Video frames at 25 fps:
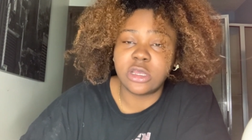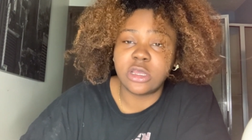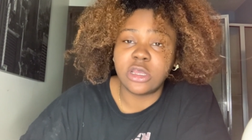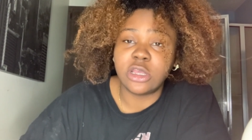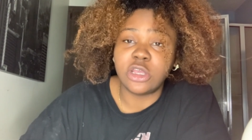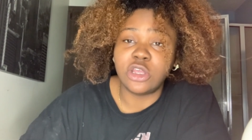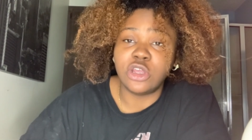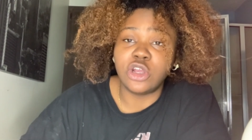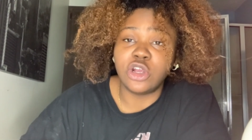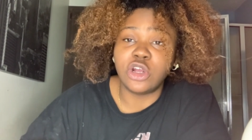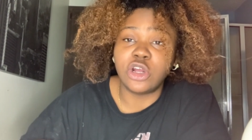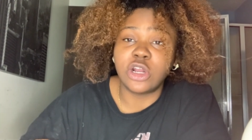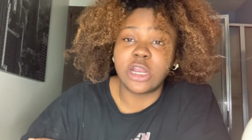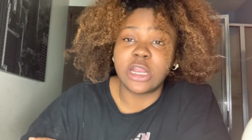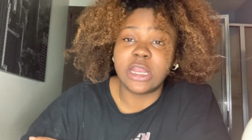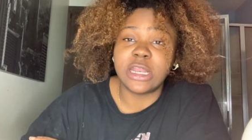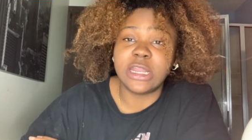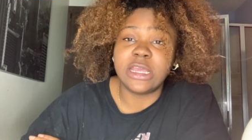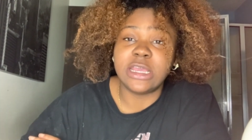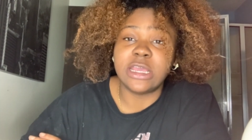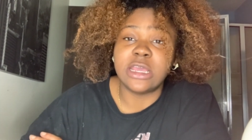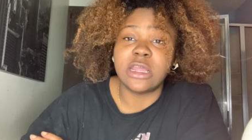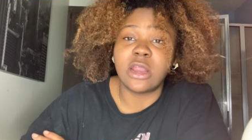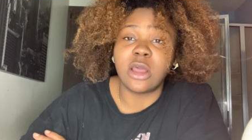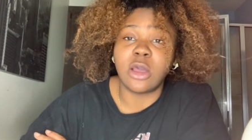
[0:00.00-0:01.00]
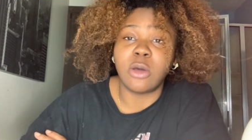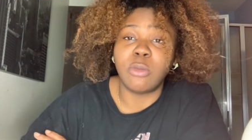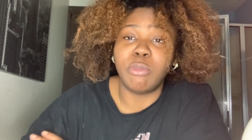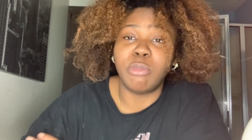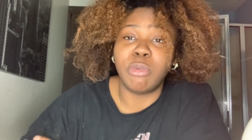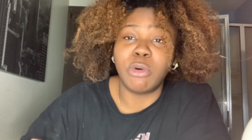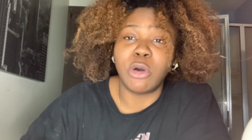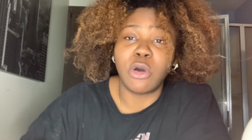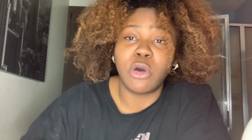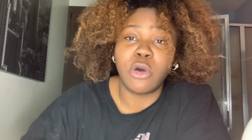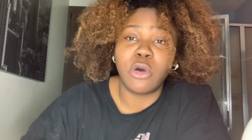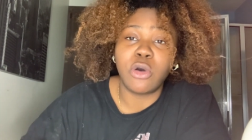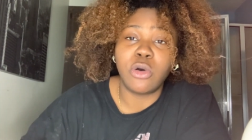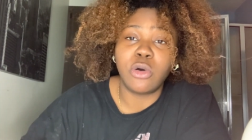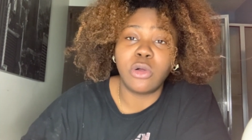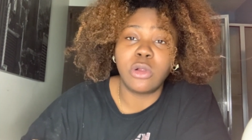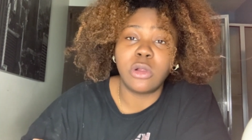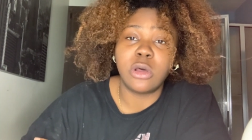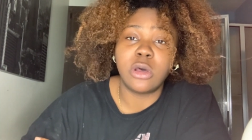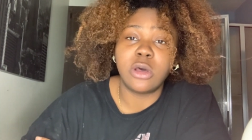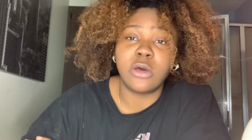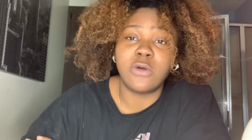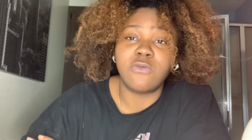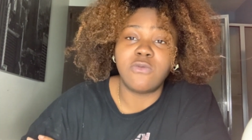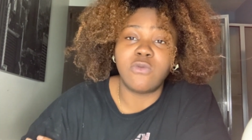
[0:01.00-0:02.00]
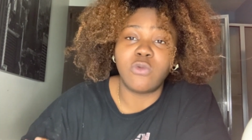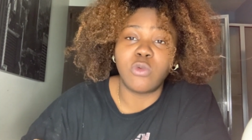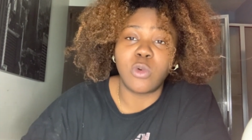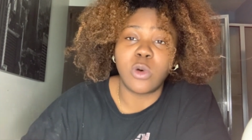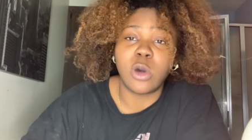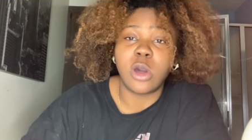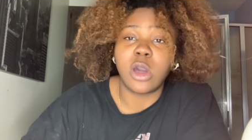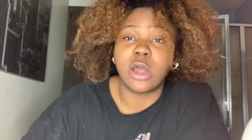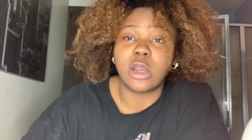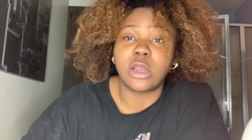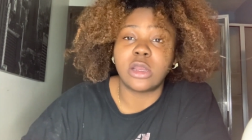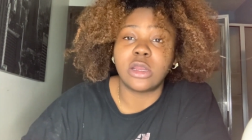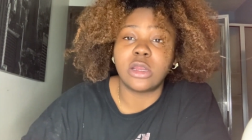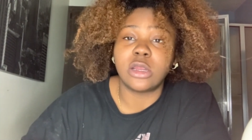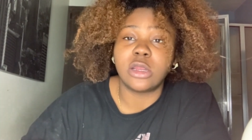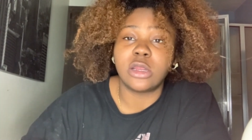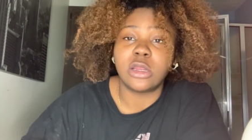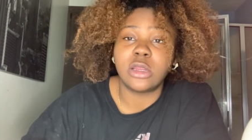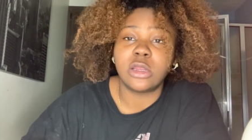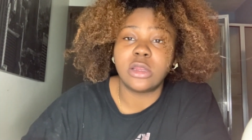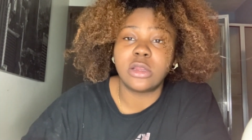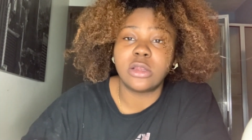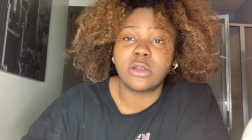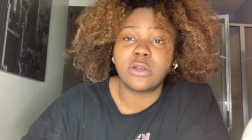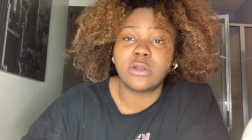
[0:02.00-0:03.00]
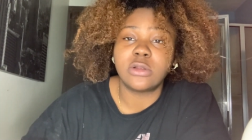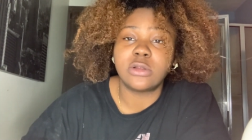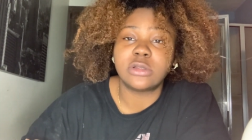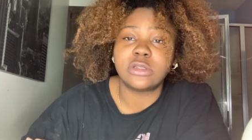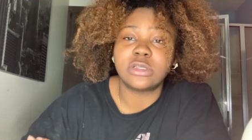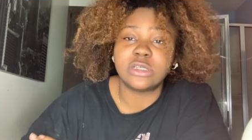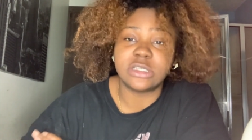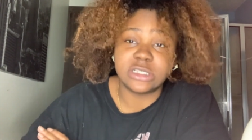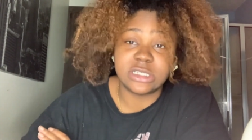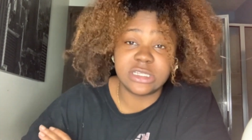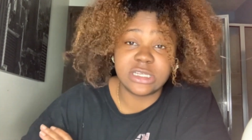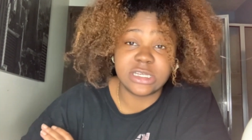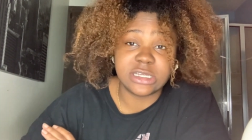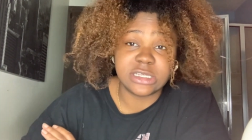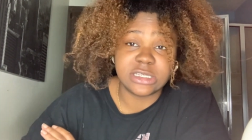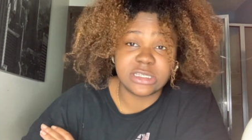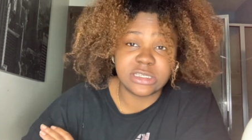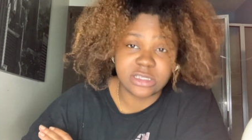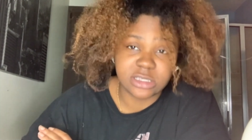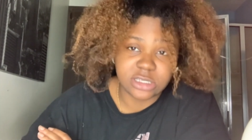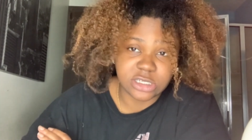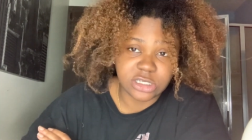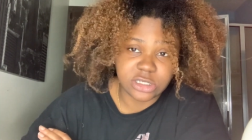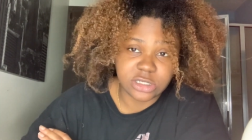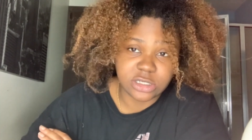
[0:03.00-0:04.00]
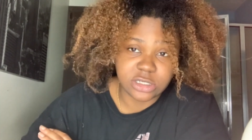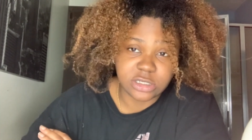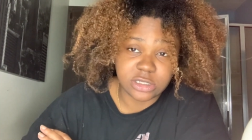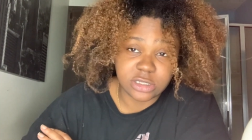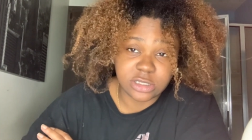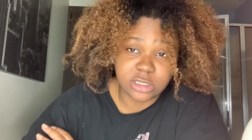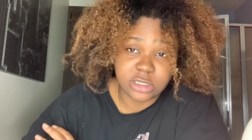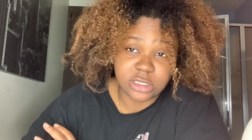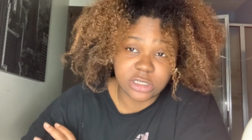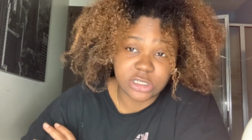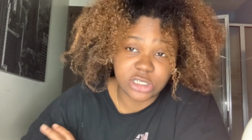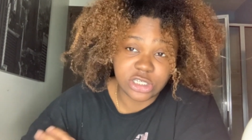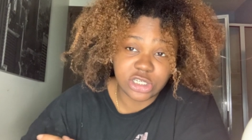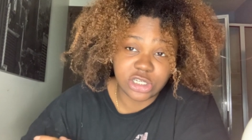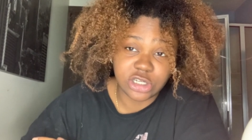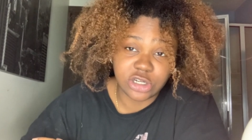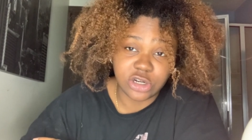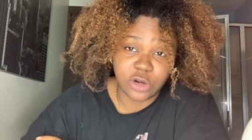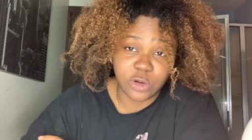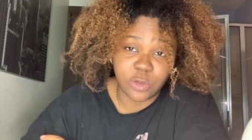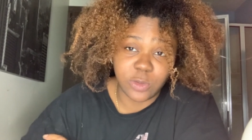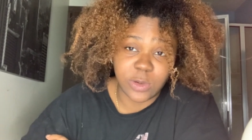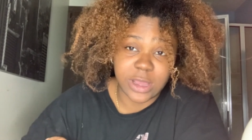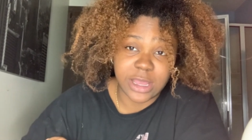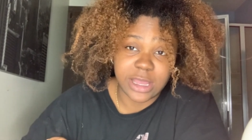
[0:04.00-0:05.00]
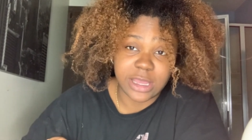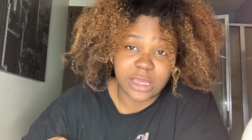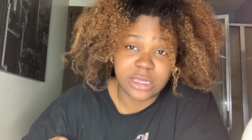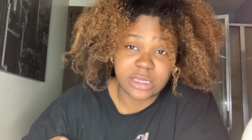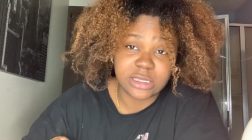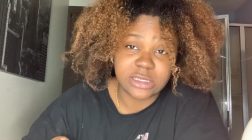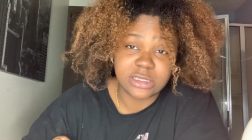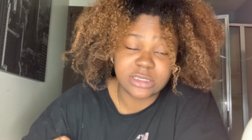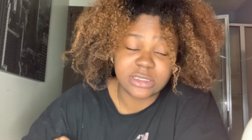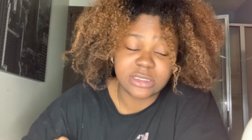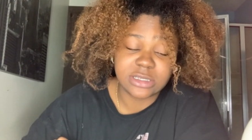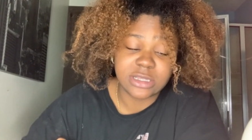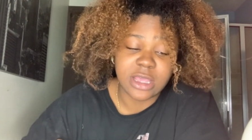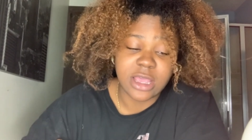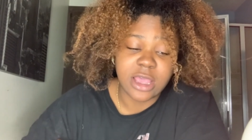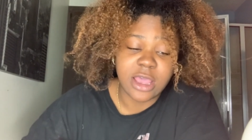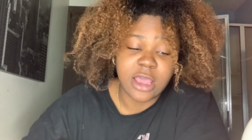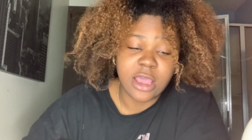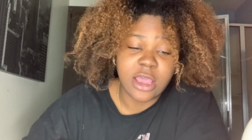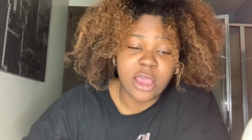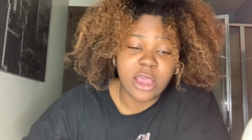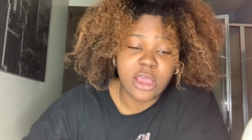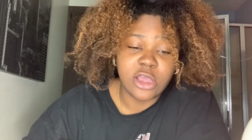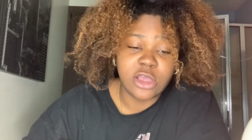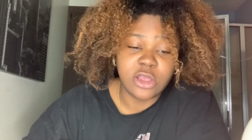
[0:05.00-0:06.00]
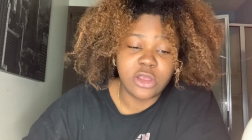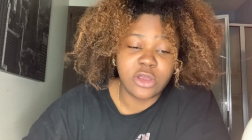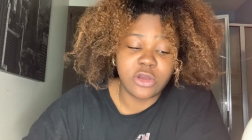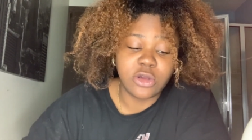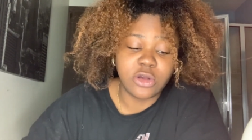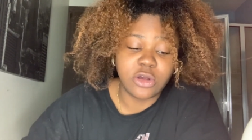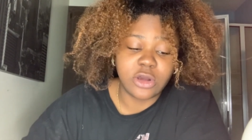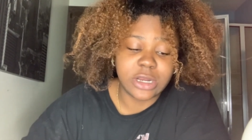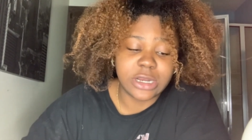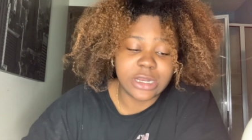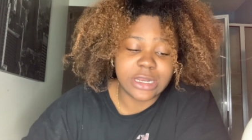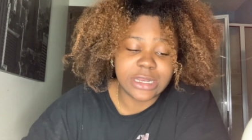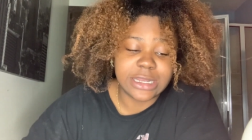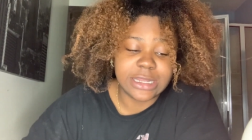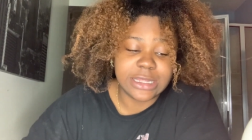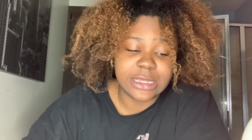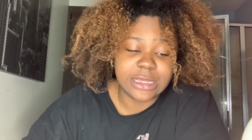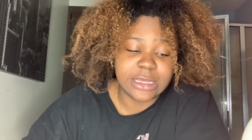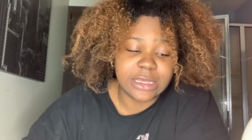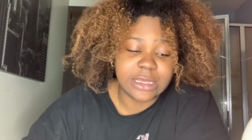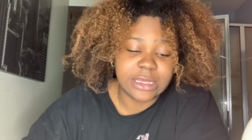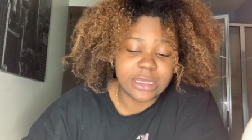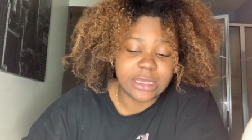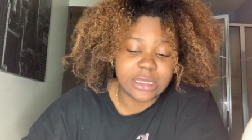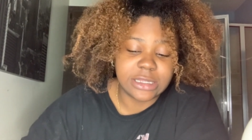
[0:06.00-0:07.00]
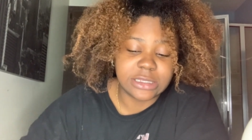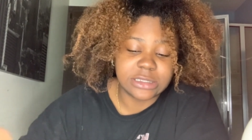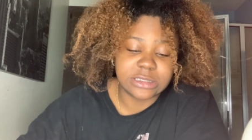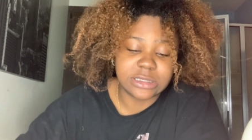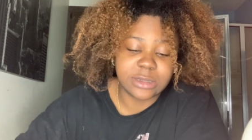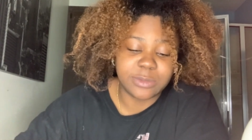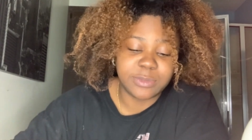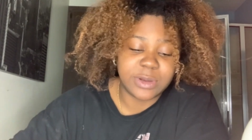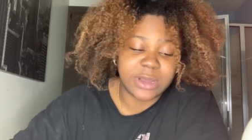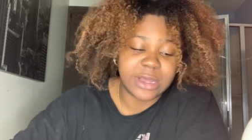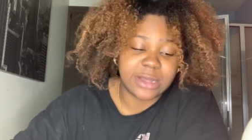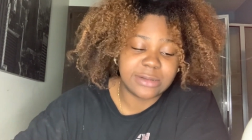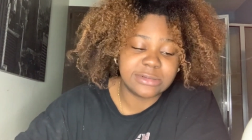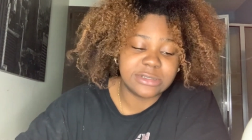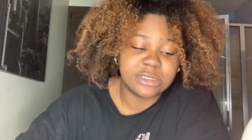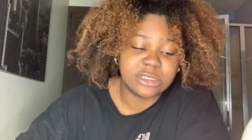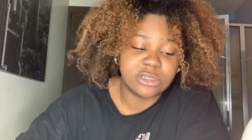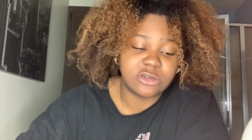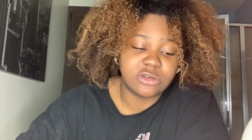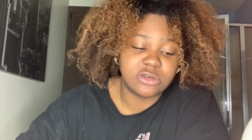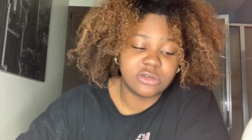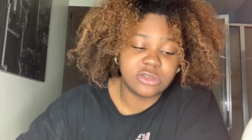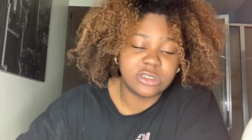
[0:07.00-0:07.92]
You're gonna need a bowl of water to test the sugar wax. You're gonna need some popsicle